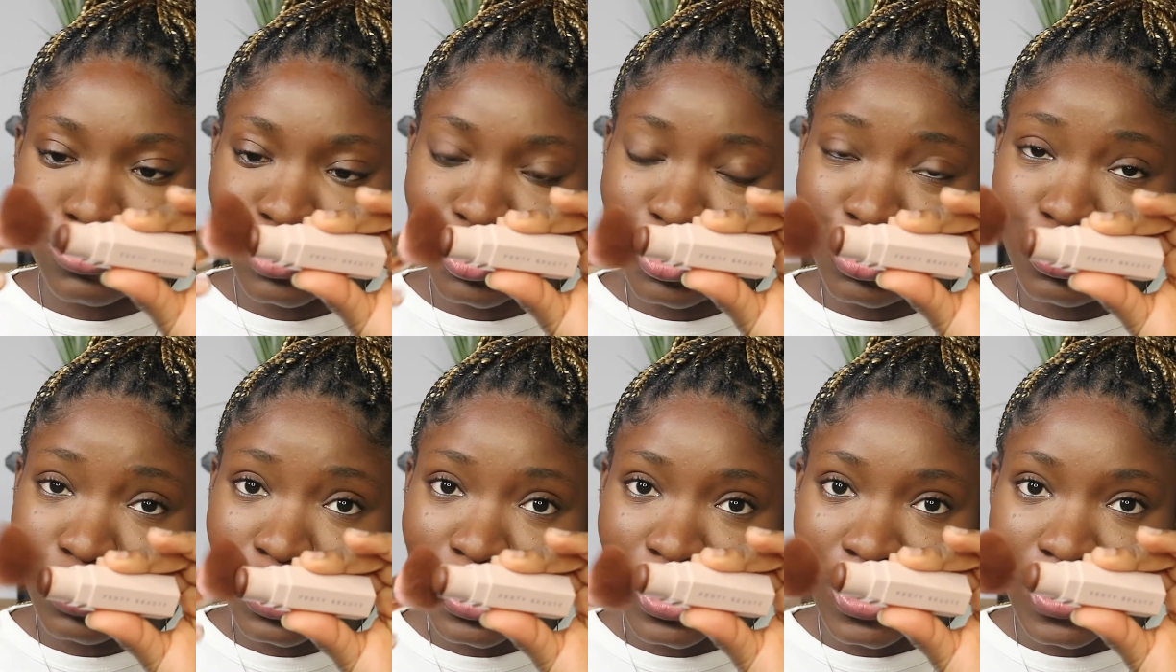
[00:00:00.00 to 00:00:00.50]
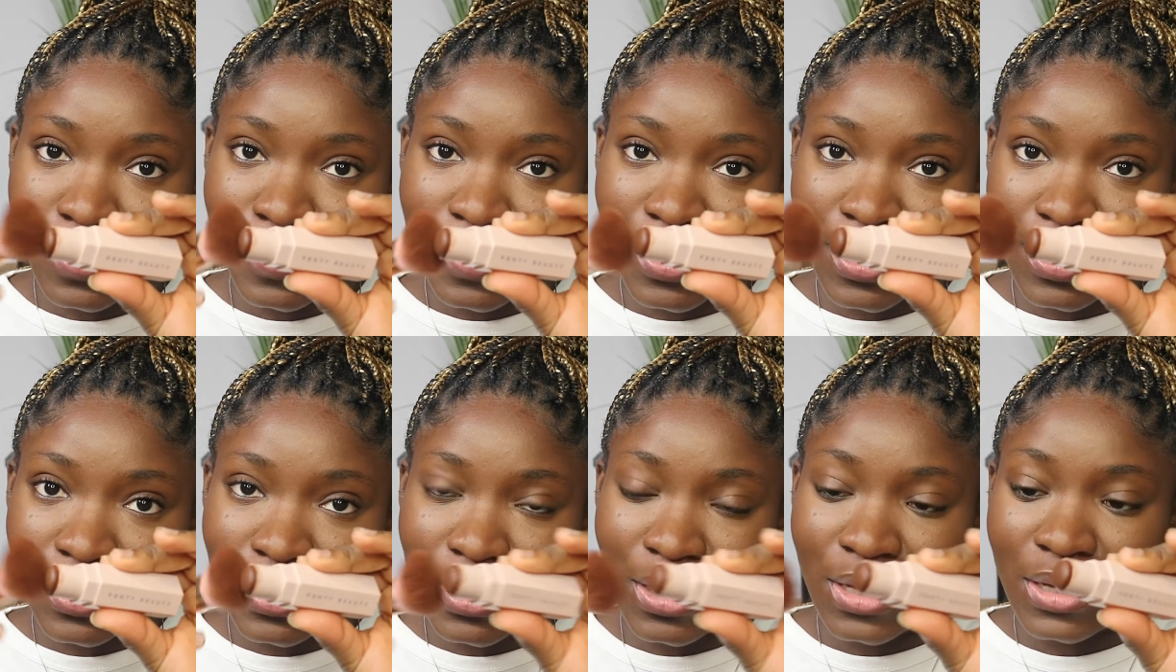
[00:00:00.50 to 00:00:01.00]
do a little
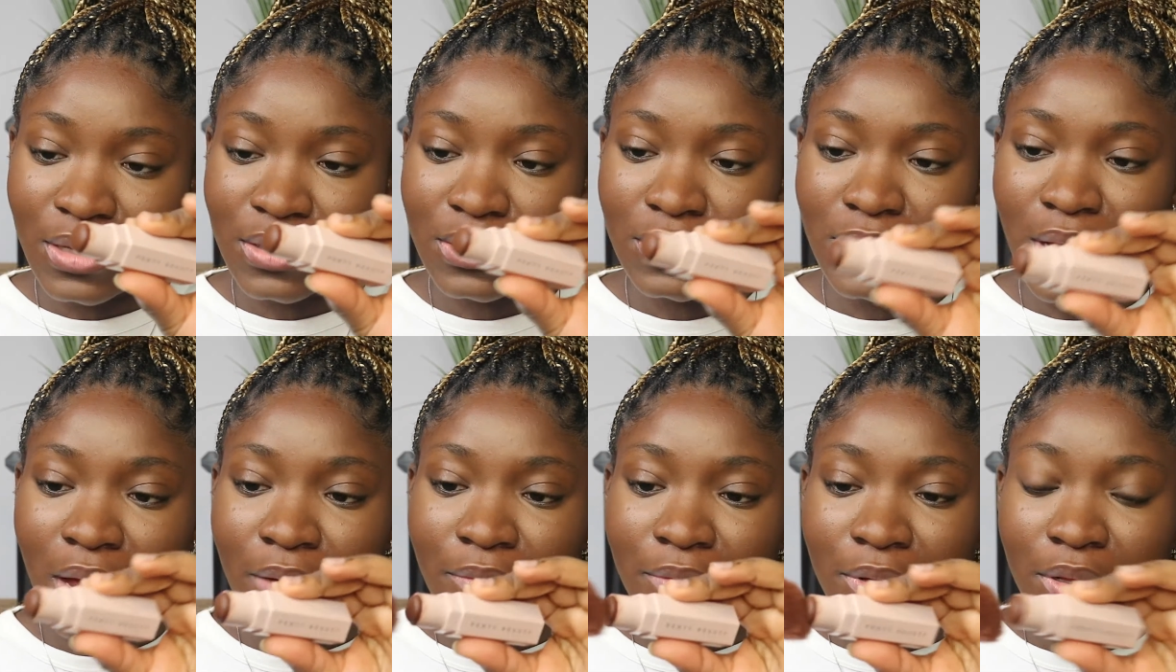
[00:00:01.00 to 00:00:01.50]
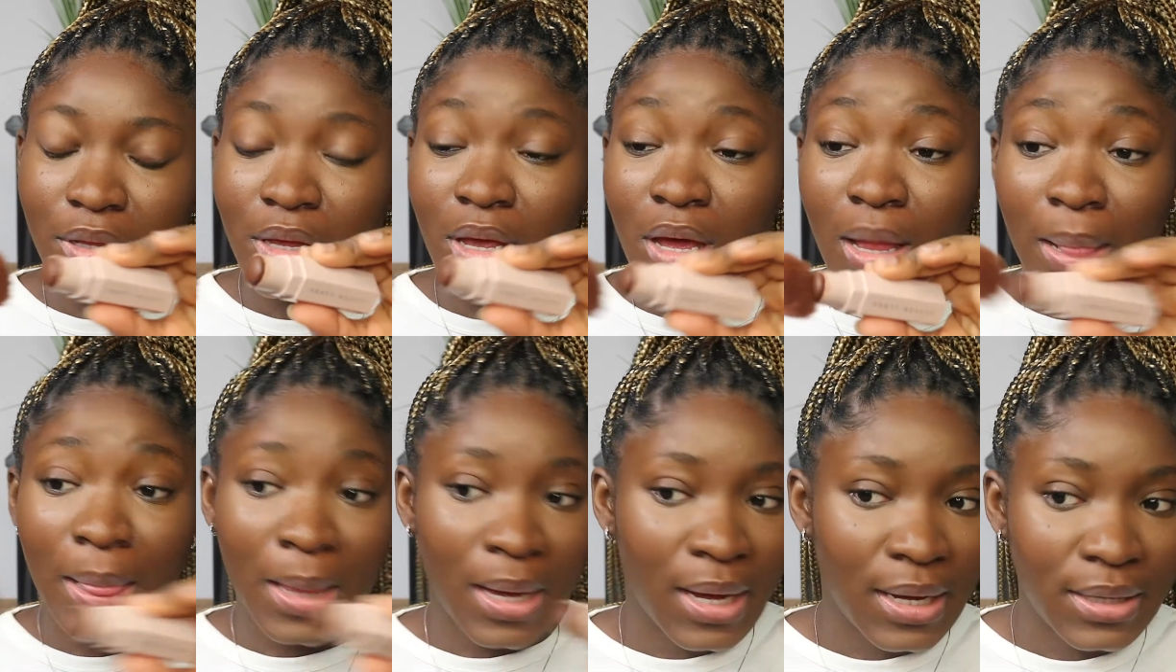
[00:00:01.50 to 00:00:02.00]
bit of this, not really
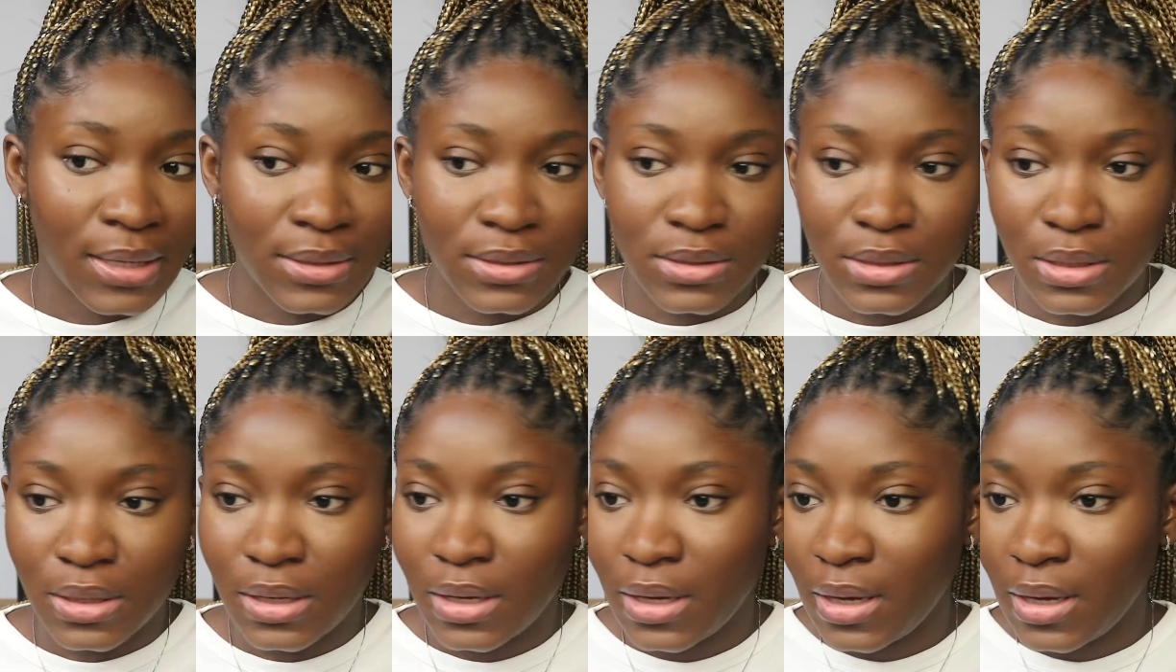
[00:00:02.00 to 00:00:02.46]
a lot,